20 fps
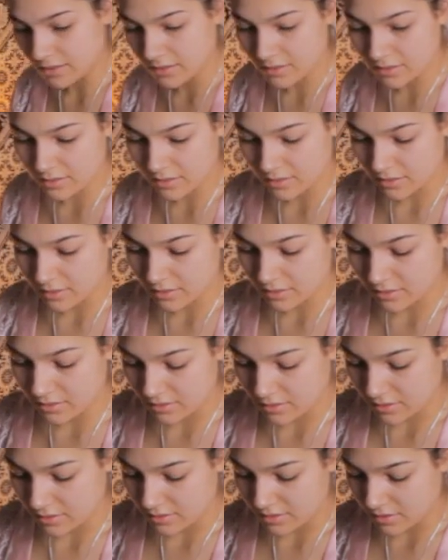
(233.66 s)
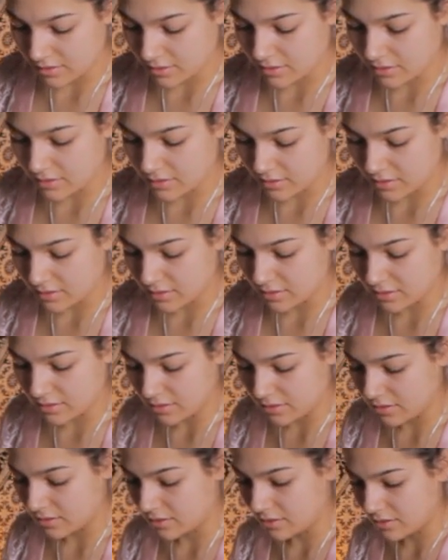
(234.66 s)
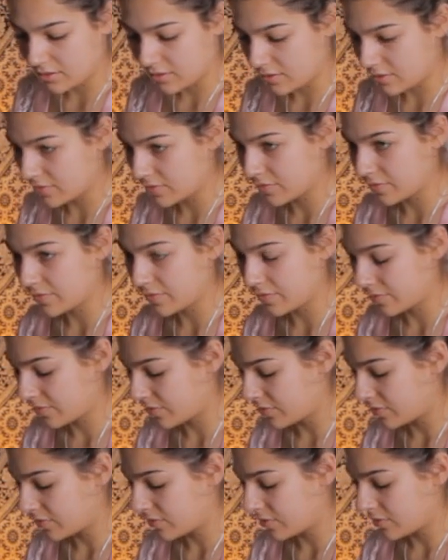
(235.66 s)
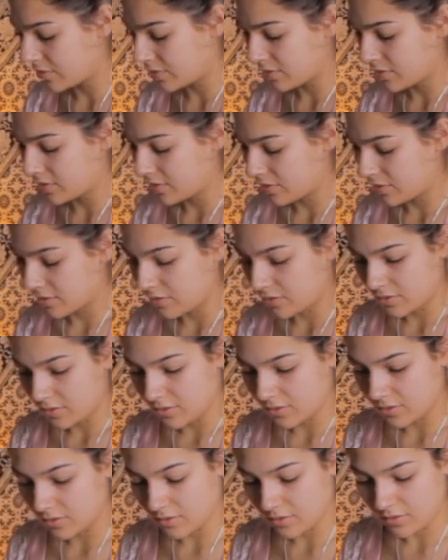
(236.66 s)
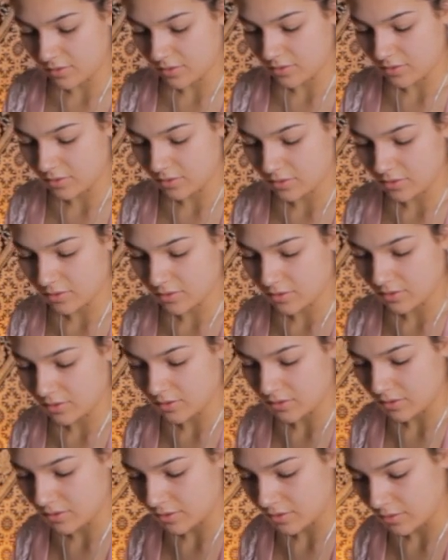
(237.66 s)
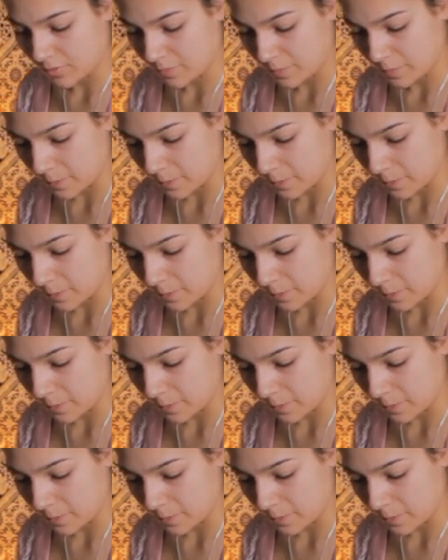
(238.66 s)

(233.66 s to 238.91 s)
Nobody speaks.